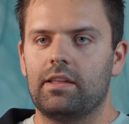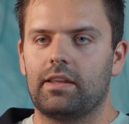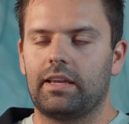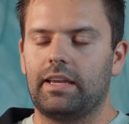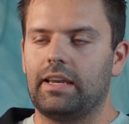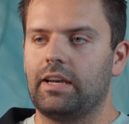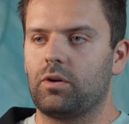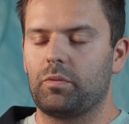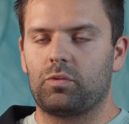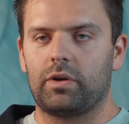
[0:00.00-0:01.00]
they can get
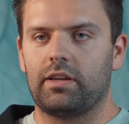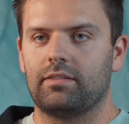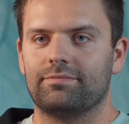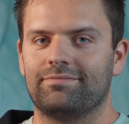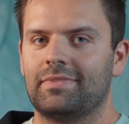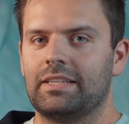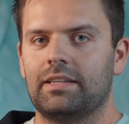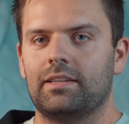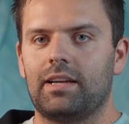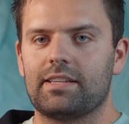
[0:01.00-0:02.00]
anywhere between,
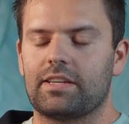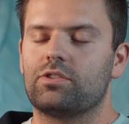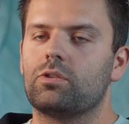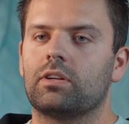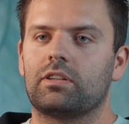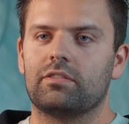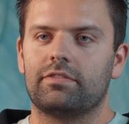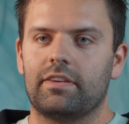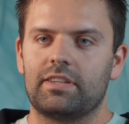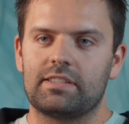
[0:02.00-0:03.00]
I'd say
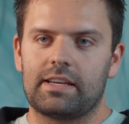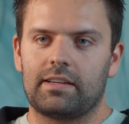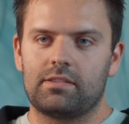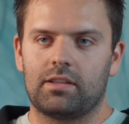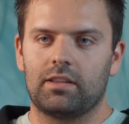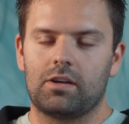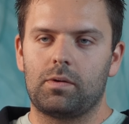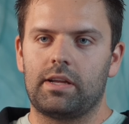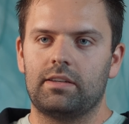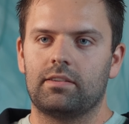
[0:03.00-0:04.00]
250 seconds on the
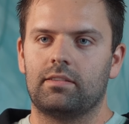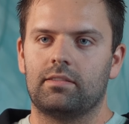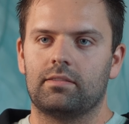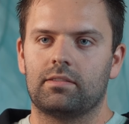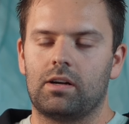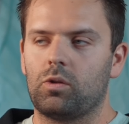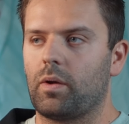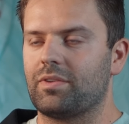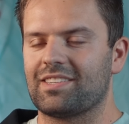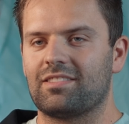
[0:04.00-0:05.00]
low end, all the
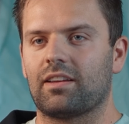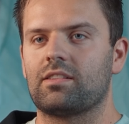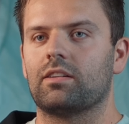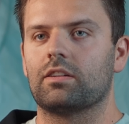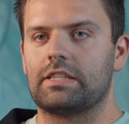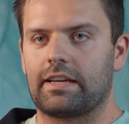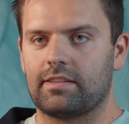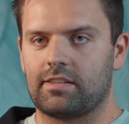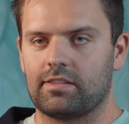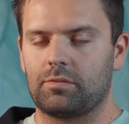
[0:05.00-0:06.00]
way up to 600
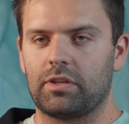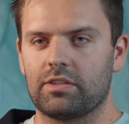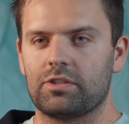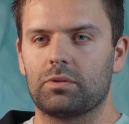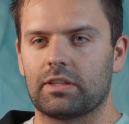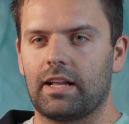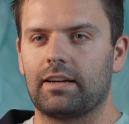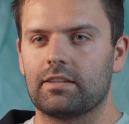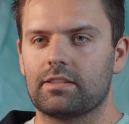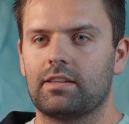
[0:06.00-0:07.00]
seconds on some of these newer gliders.